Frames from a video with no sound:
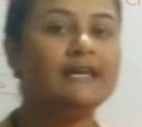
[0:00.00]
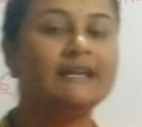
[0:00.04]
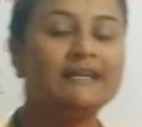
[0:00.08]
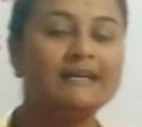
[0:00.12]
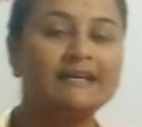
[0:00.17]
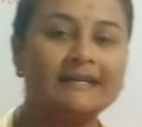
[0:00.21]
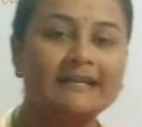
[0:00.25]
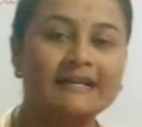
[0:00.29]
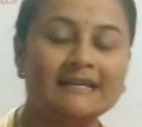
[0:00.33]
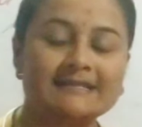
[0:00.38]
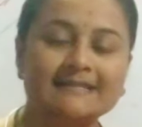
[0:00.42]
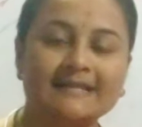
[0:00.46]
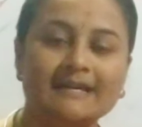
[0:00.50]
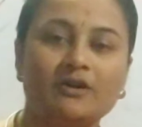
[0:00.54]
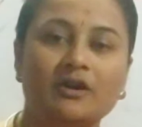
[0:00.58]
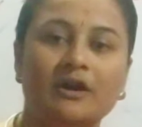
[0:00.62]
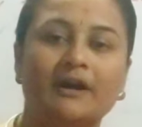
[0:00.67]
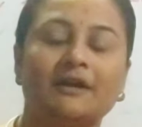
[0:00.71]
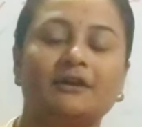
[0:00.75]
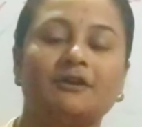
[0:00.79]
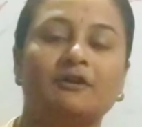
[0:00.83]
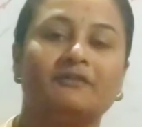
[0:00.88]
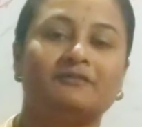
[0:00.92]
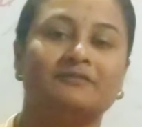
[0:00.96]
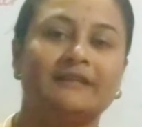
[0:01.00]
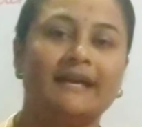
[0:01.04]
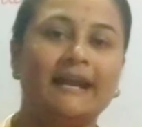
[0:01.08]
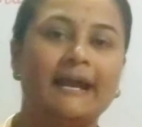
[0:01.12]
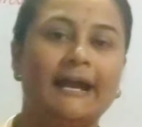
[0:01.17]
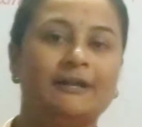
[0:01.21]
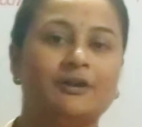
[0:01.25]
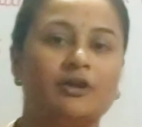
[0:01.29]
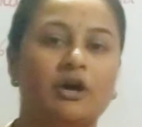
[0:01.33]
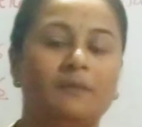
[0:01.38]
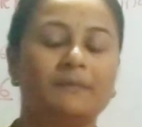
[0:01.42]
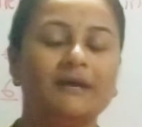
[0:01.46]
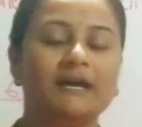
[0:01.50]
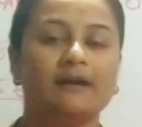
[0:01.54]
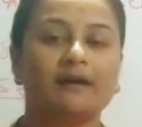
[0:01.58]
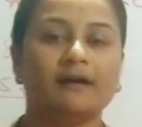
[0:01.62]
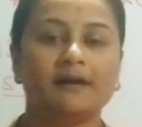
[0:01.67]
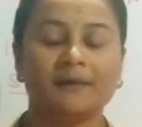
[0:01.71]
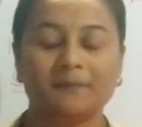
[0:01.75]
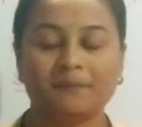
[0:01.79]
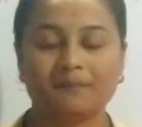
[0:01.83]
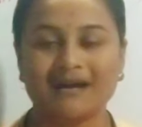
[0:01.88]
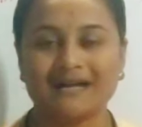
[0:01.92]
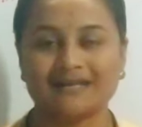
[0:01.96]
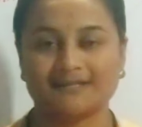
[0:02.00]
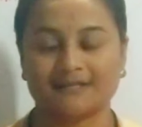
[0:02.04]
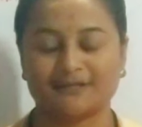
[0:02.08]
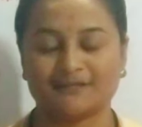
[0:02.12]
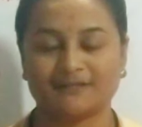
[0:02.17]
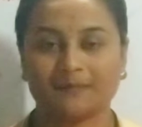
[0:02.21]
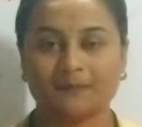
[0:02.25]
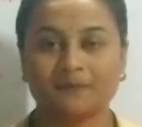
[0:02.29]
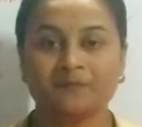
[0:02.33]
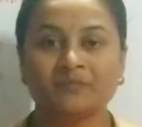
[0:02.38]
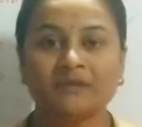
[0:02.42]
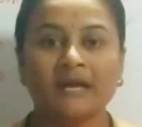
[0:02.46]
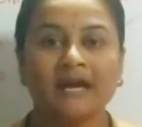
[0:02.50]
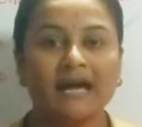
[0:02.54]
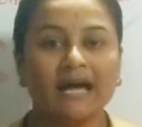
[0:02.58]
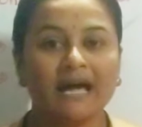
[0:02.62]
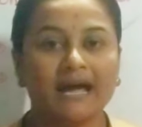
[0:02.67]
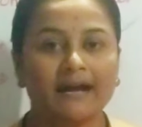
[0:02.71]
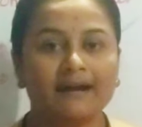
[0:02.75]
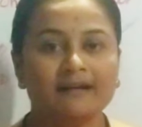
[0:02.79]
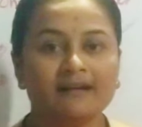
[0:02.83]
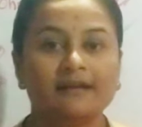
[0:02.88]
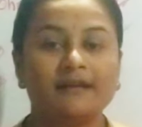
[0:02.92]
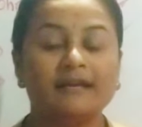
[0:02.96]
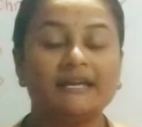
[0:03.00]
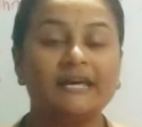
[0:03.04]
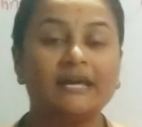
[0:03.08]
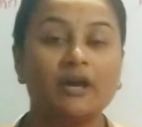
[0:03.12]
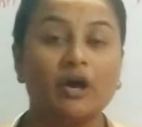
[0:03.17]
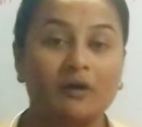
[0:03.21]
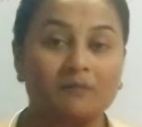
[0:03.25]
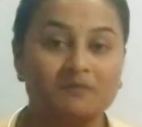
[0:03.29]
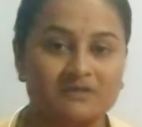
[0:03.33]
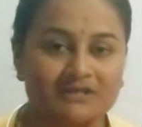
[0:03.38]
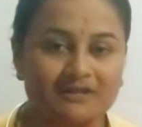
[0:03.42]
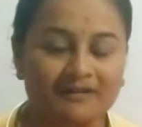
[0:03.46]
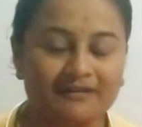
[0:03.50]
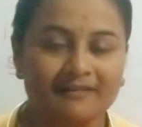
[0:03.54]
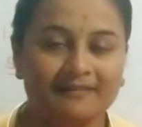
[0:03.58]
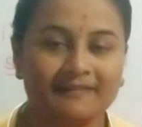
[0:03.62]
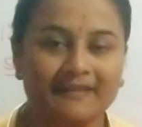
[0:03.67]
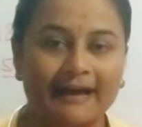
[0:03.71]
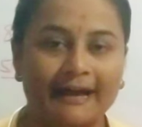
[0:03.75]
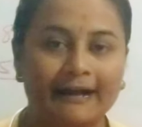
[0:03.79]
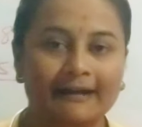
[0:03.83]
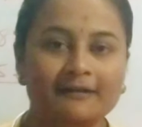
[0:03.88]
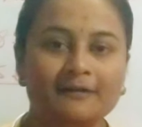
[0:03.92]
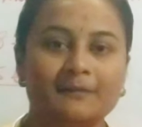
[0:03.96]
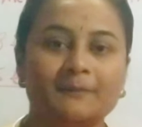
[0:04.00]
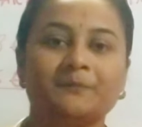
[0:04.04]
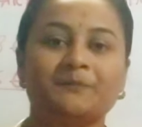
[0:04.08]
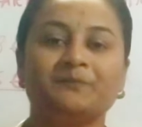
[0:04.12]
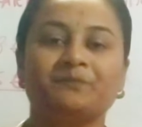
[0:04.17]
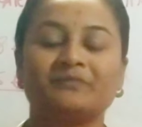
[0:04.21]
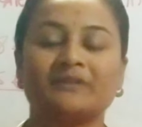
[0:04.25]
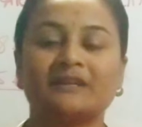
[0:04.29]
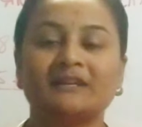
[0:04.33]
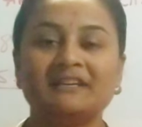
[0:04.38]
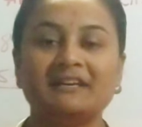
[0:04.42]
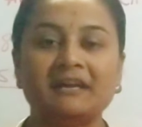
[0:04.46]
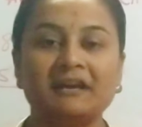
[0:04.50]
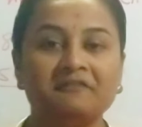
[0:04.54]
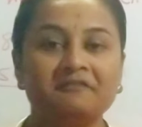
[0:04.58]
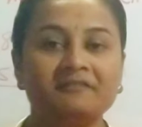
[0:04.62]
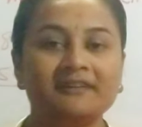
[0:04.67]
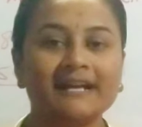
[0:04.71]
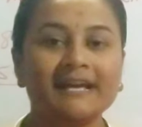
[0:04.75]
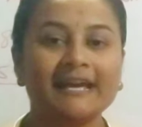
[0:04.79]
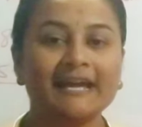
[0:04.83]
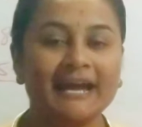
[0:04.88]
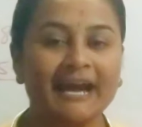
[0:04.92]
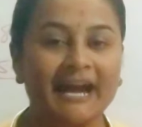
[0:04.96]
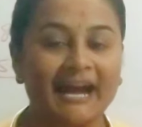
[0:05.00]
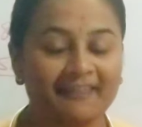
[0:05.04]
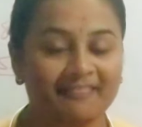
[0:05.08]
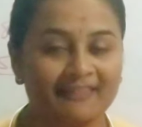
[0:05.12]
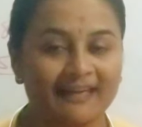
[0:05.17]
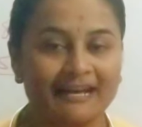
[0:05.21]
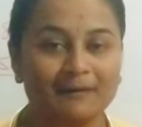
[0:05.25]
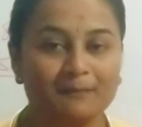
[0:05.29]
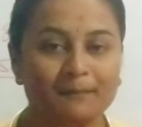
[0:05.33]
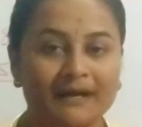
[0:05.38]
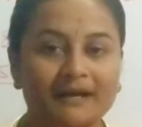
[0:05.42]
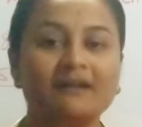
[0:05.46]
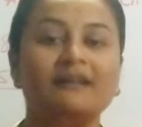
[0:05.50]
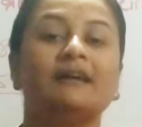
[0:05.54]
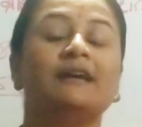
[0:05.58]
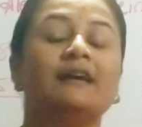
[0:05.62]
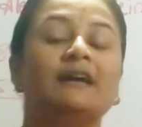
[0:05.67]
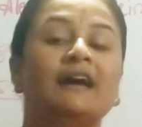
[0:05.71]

increasing order of their atomic masses. And he observed that every eighth element